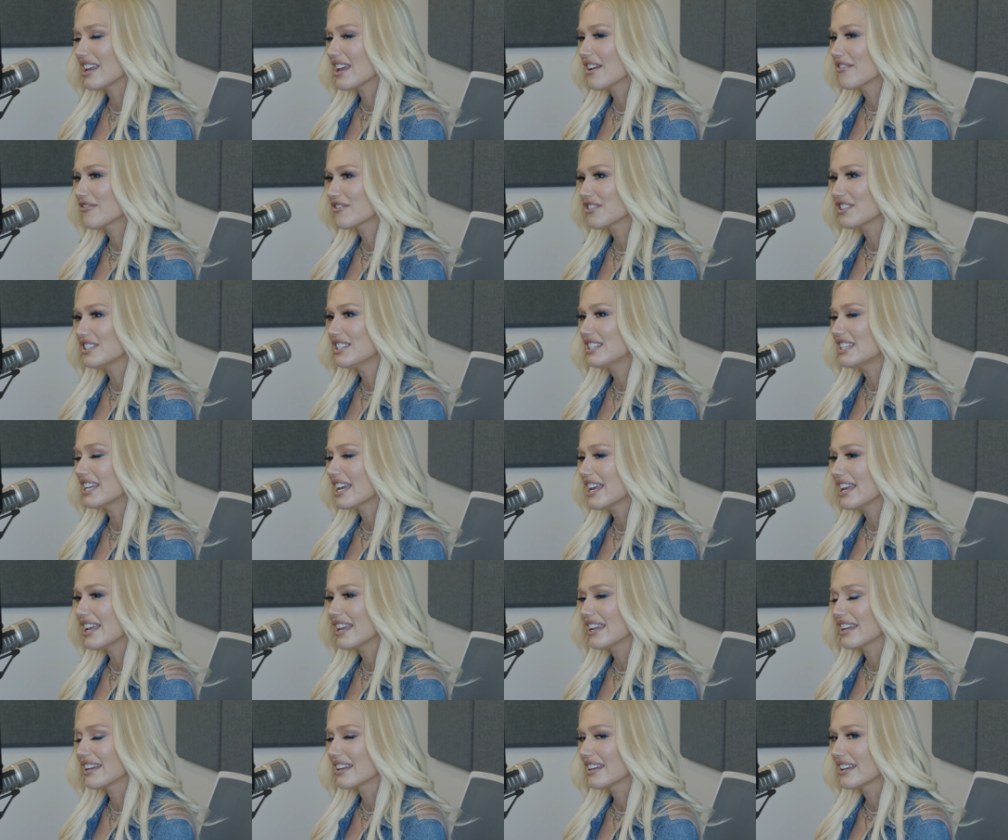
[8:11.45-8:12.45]
every
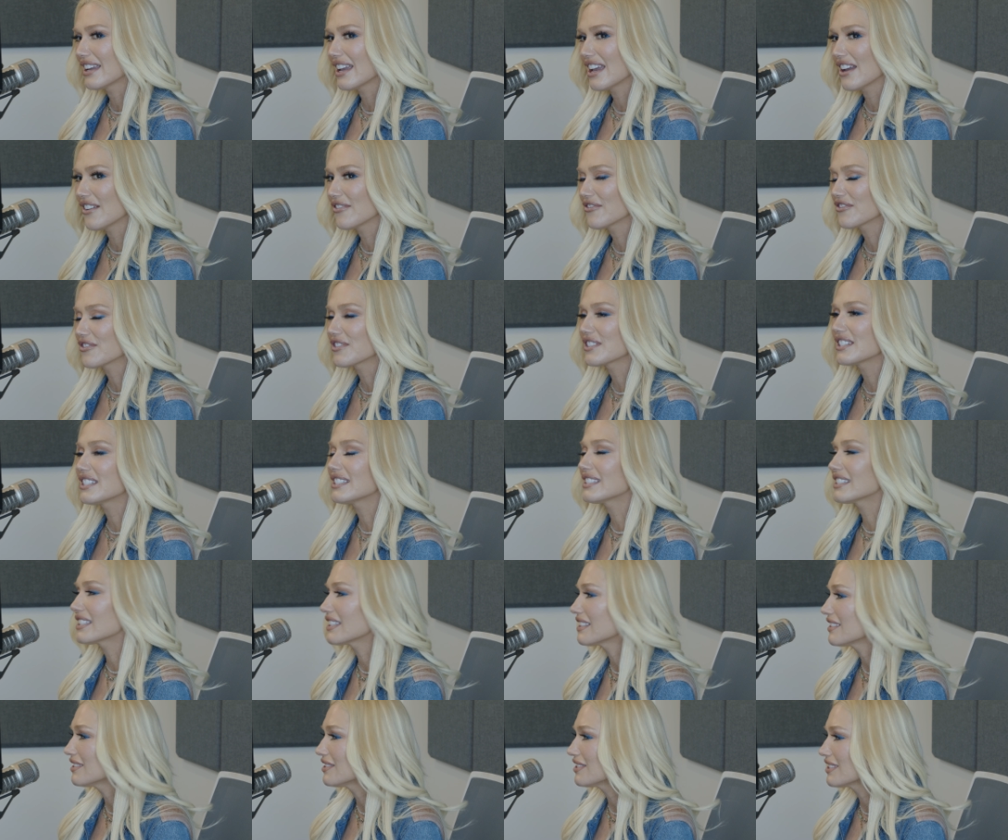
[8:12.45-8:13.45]
day, every
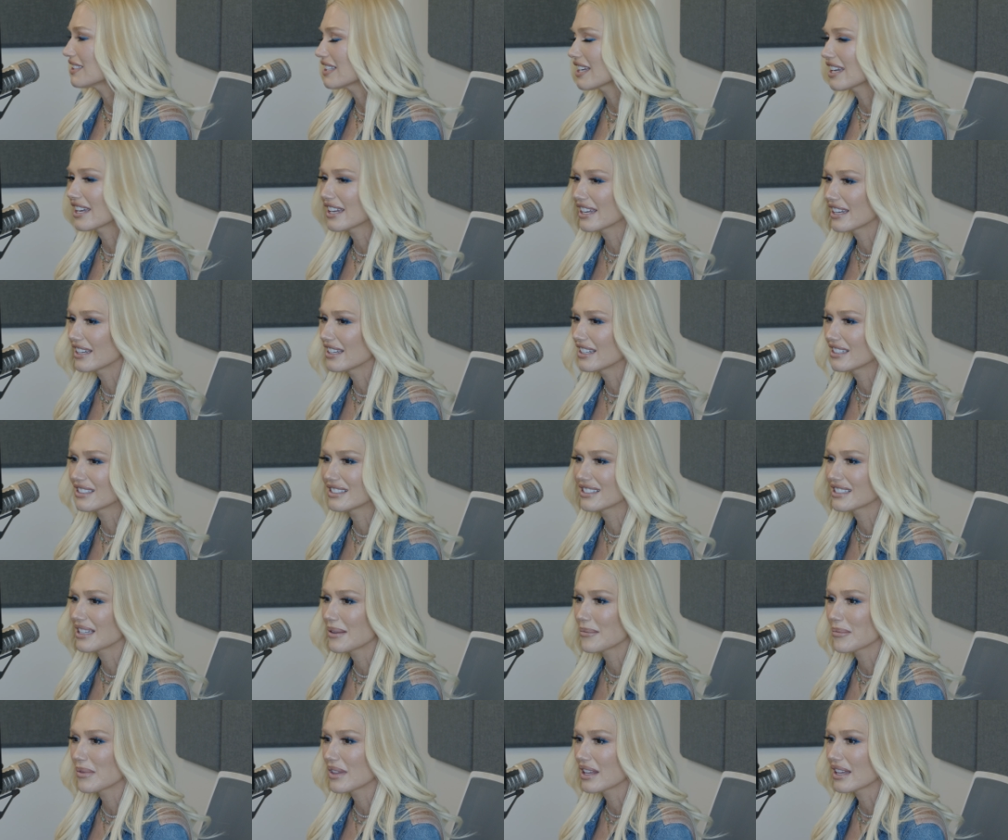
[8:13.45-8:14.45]
single day. It's
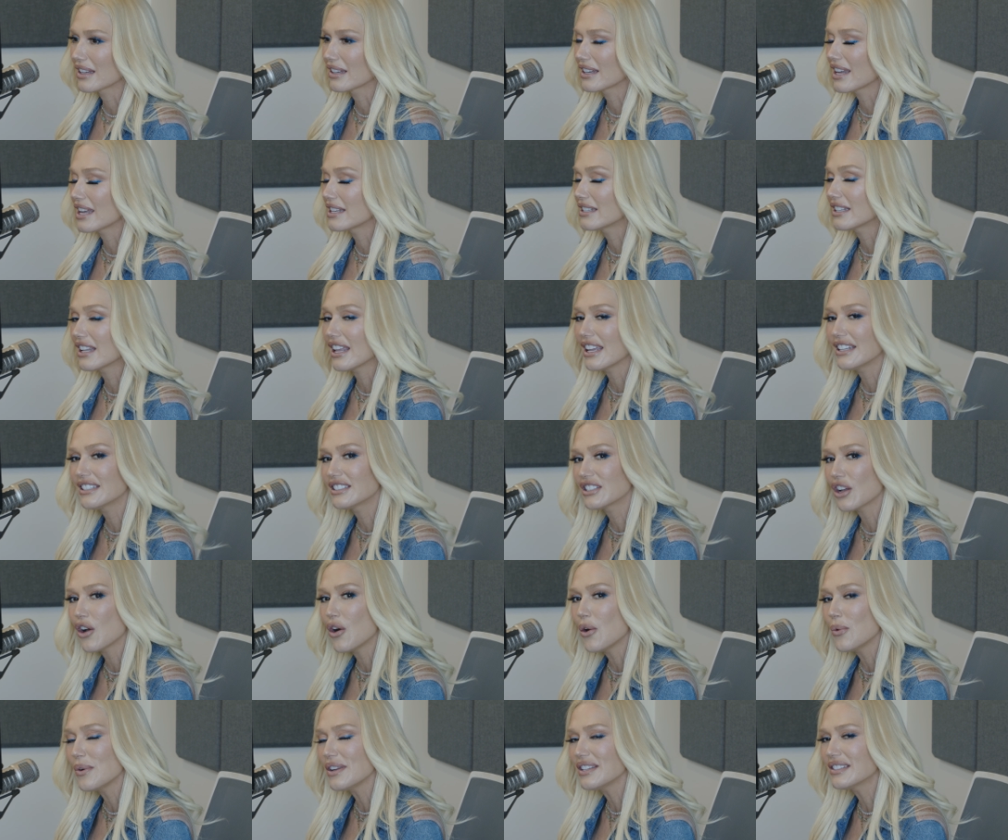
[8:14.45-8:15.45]
something, and it's
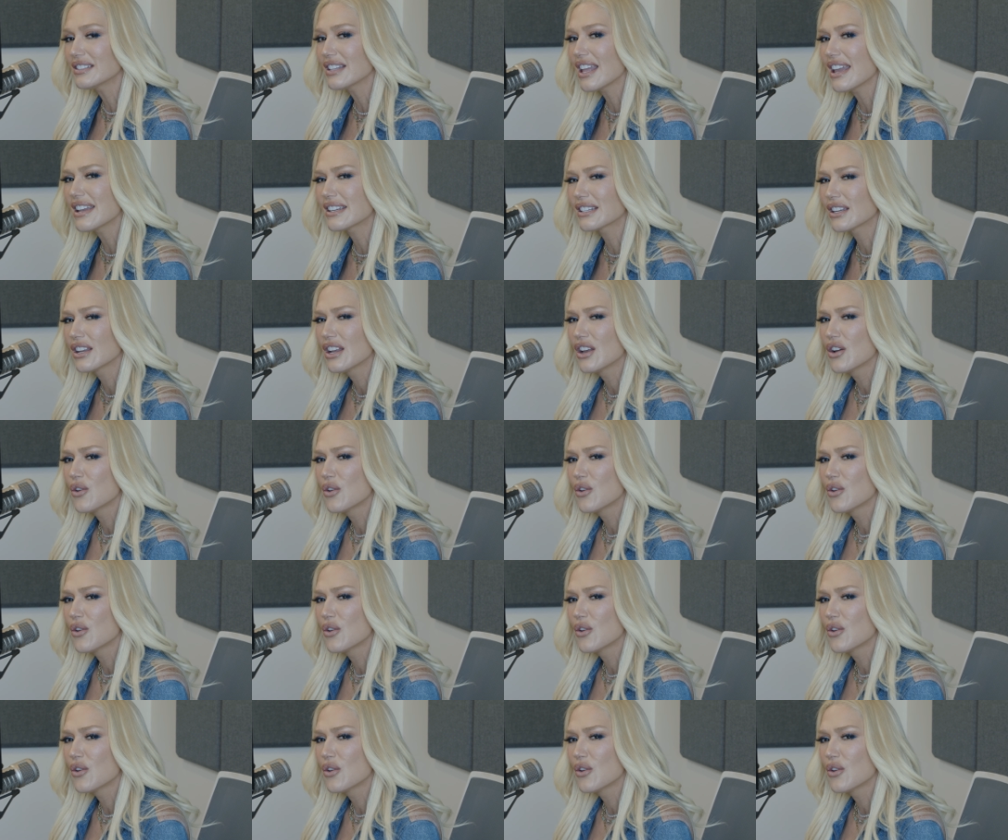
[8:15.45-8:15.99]
always like